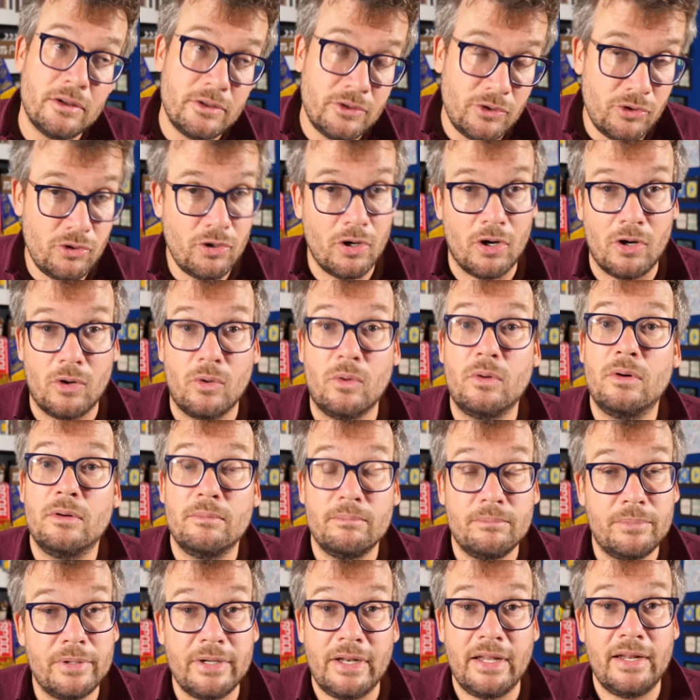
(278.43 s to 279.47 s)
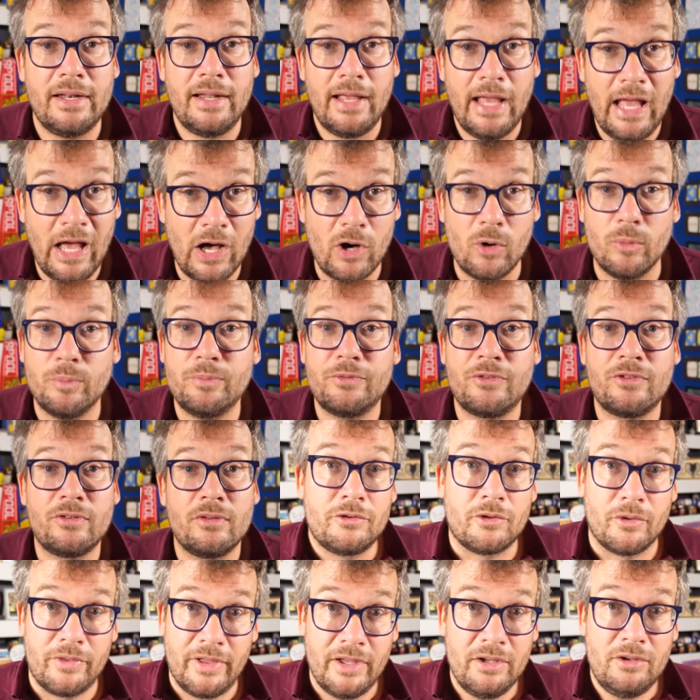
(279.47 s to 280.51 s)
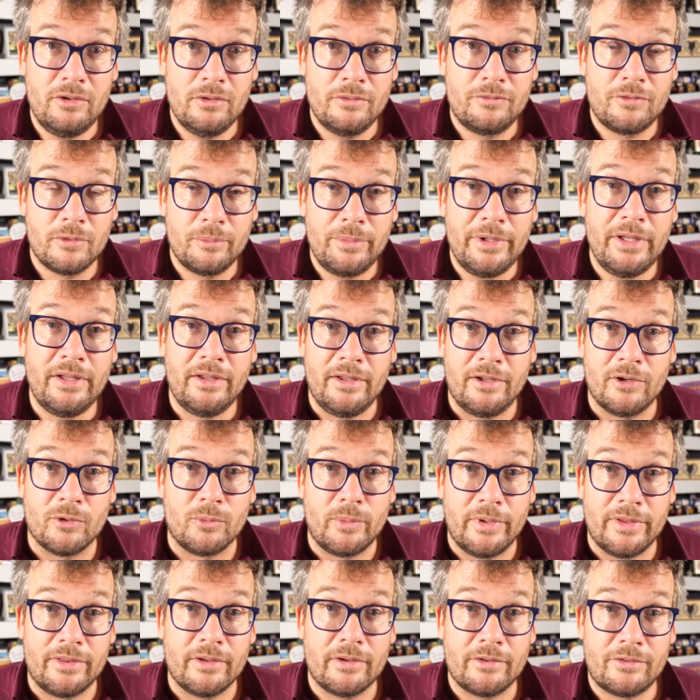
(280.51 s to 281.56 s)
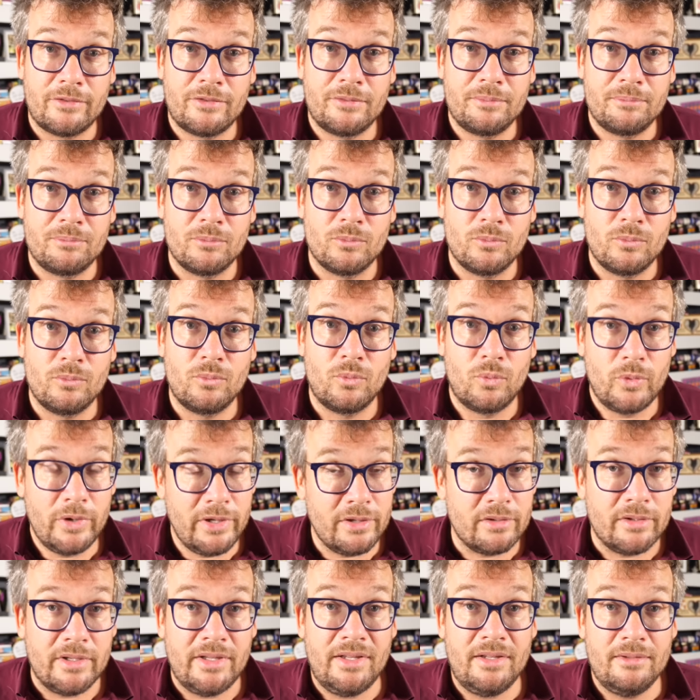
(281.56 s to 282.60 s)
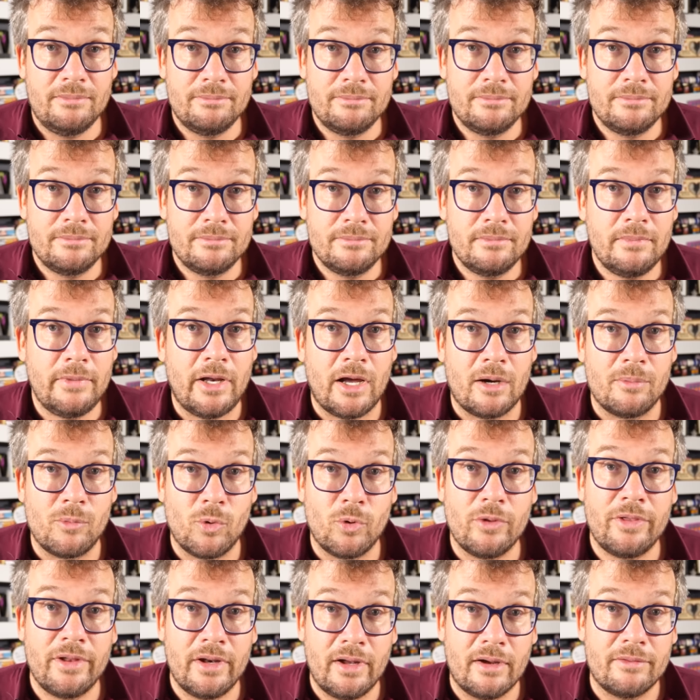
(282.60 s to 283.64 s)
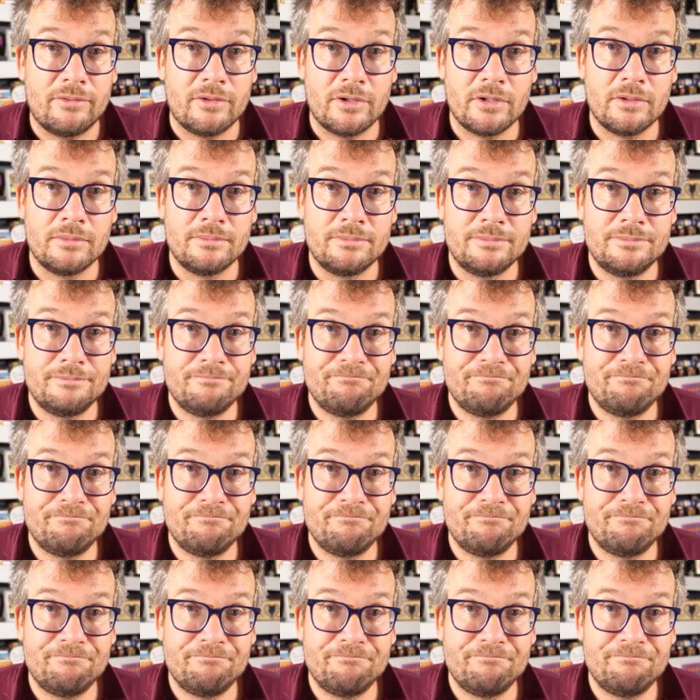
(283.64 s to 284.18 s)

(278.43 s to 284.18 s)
No, but it helps. So thank you for being here with us, really now more than ever.